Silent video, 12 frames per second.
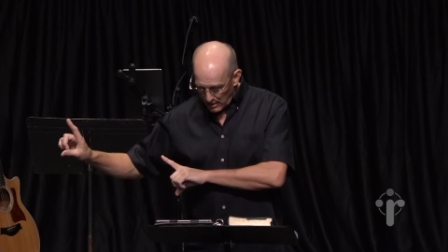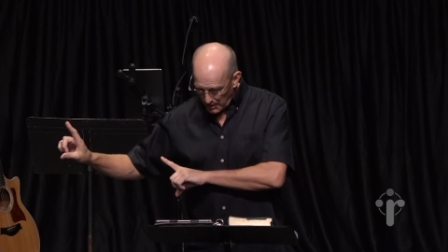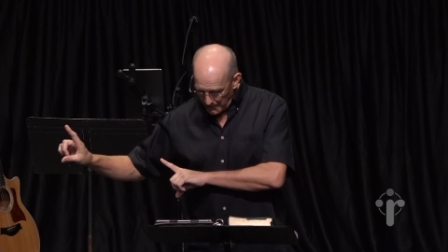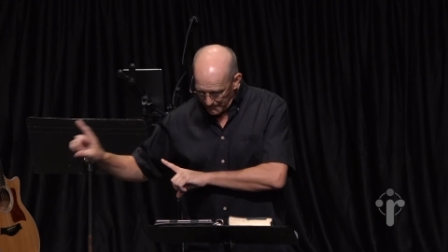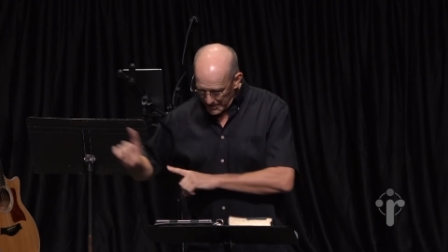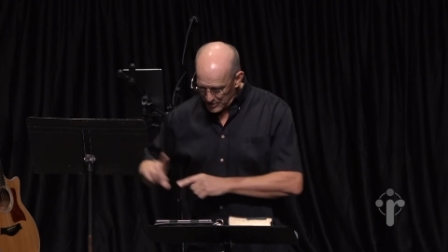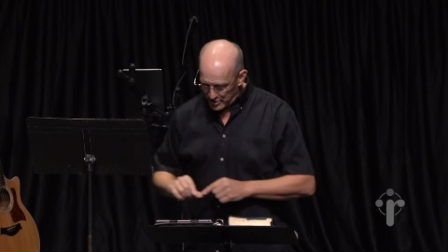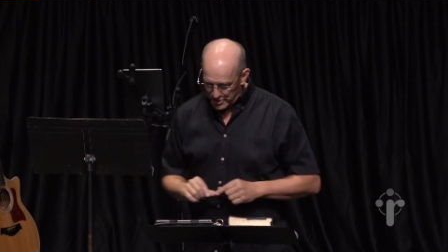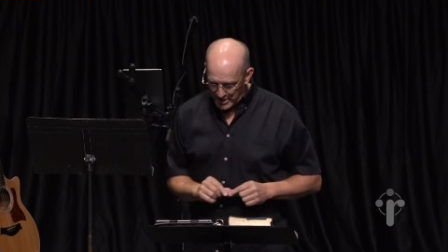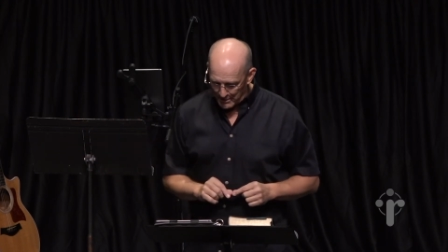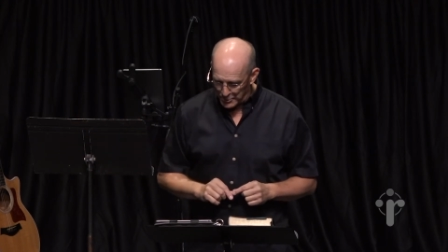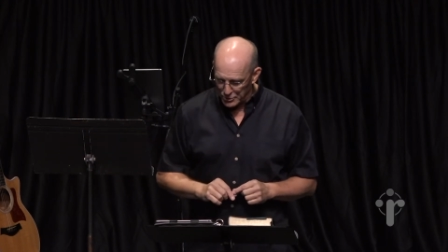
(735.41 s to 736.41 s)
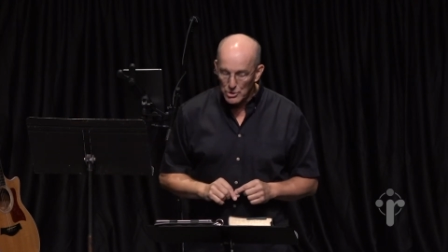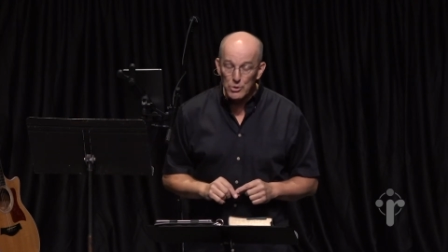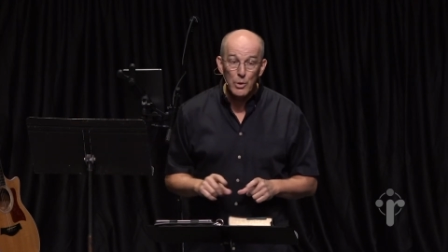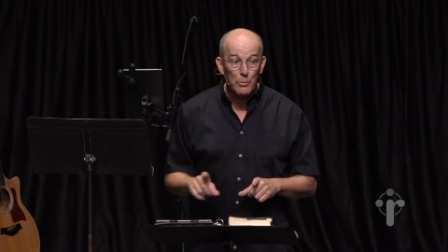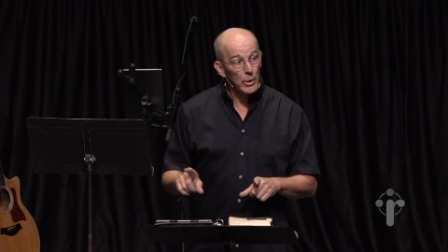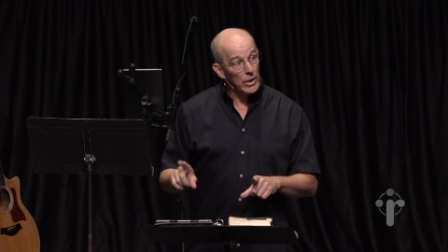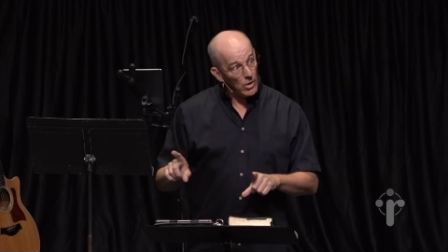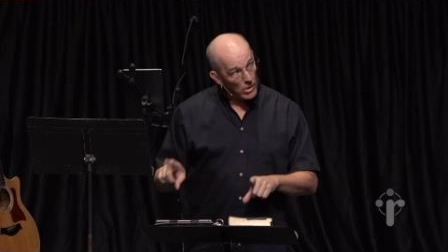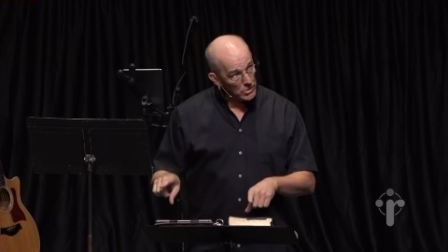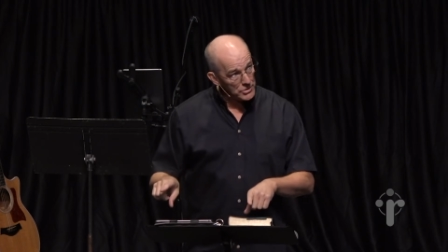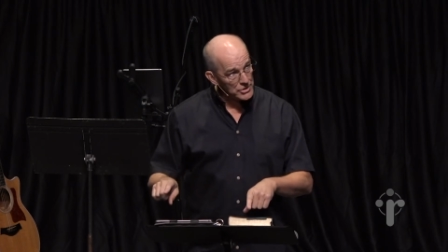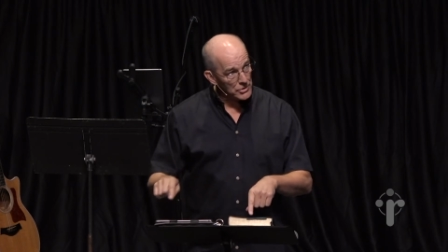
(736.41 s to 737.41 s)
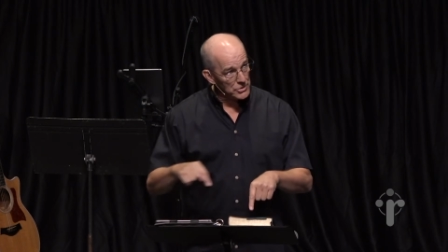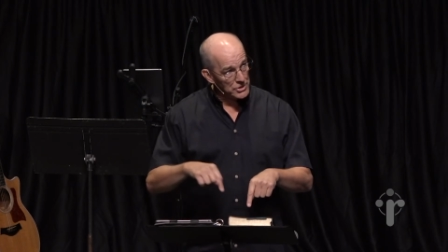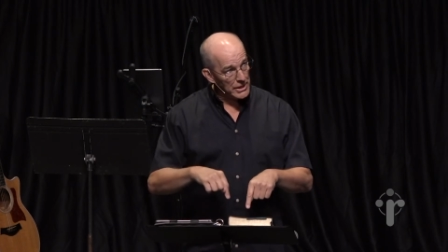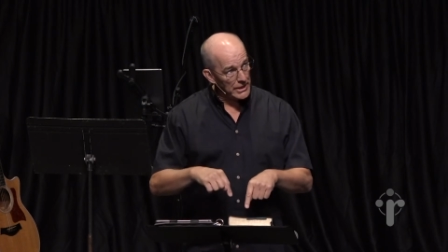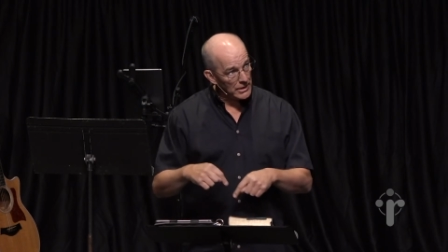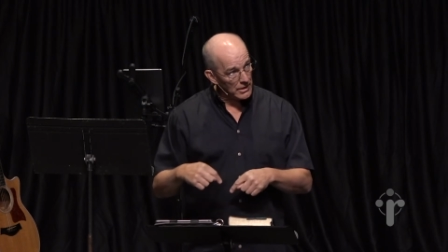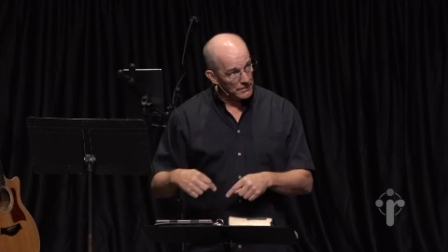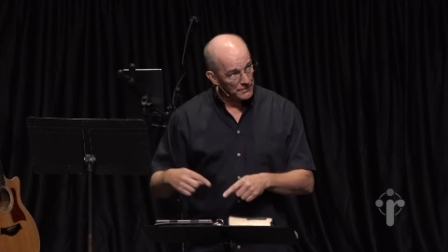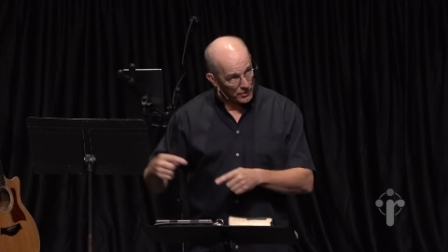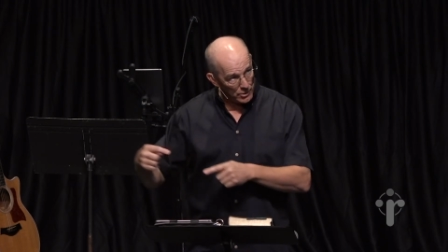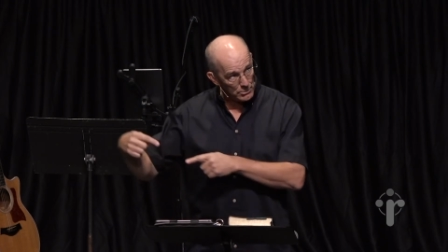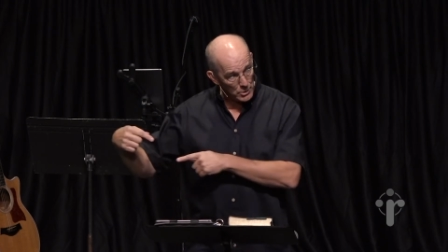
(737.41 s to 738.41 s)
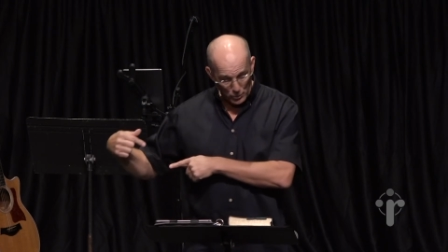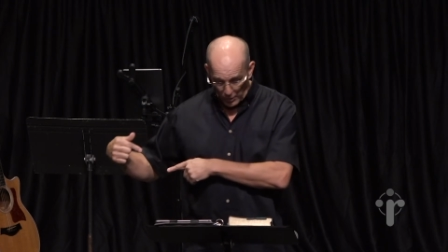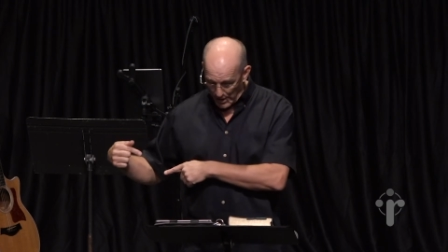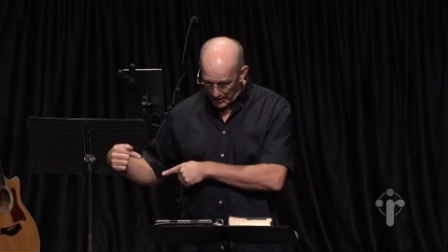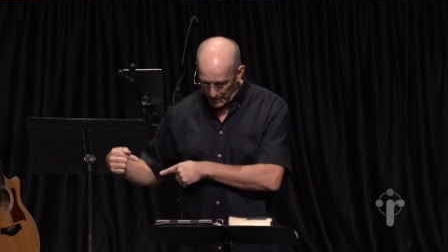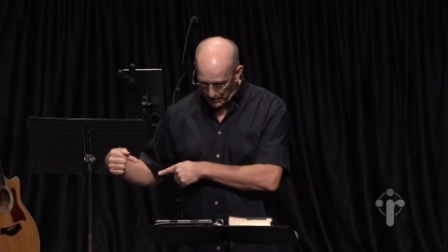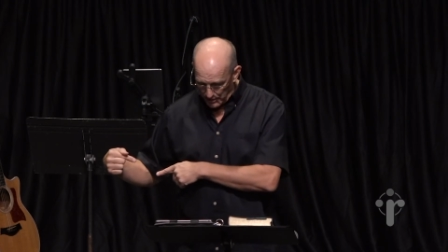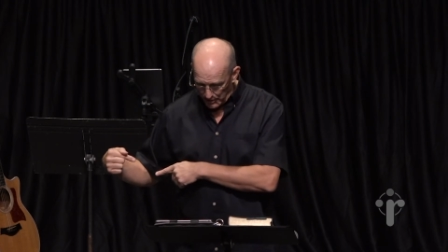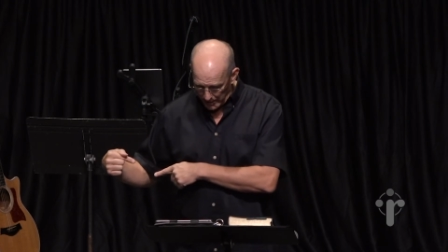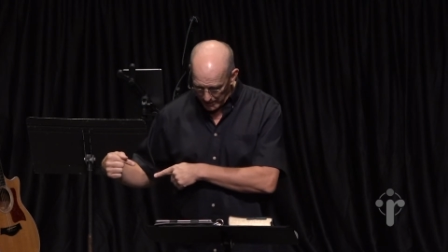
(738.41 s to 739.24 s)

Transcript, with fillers: Ephesians chapter two, and we also see it confirmed right here